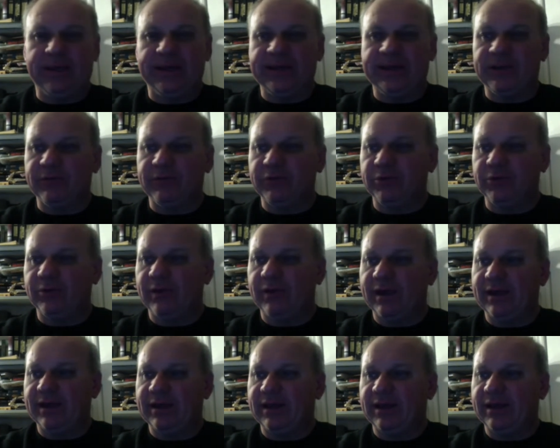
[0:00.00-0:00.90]
interview.
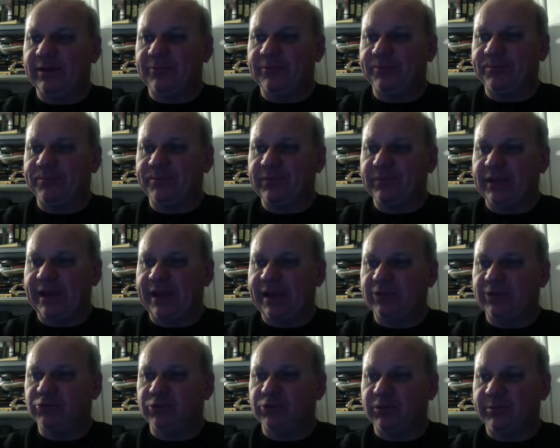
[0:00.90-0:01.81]
I
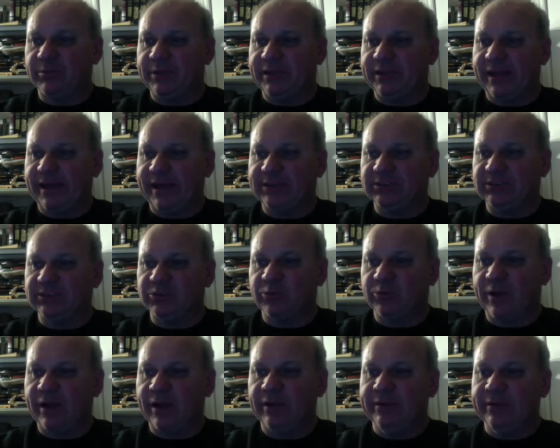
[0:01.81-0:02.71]
outroed him on that as
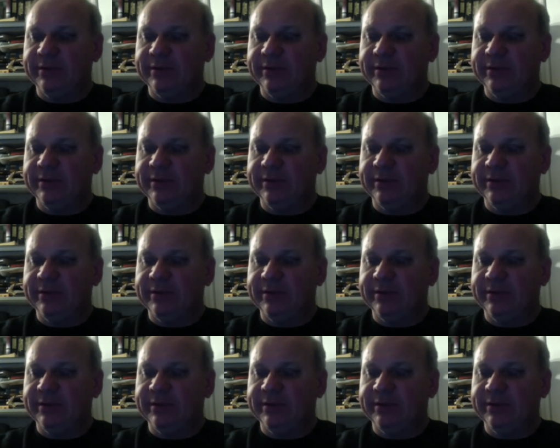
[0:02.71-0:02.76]
well.